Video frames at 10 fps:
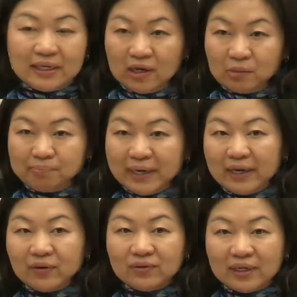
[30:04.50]
I helped
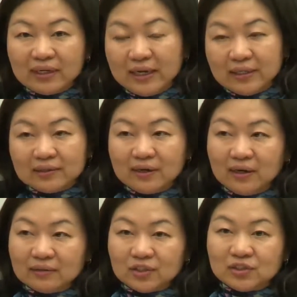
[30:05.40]
bio, and then later
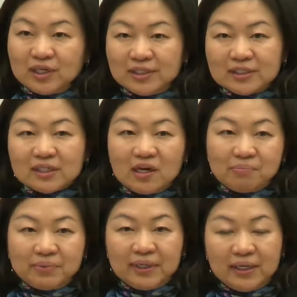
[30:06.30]
on the Chinese
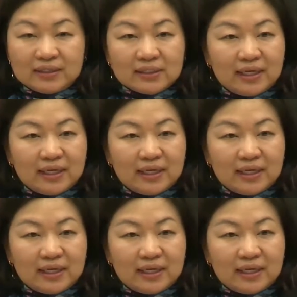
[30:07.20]
companies,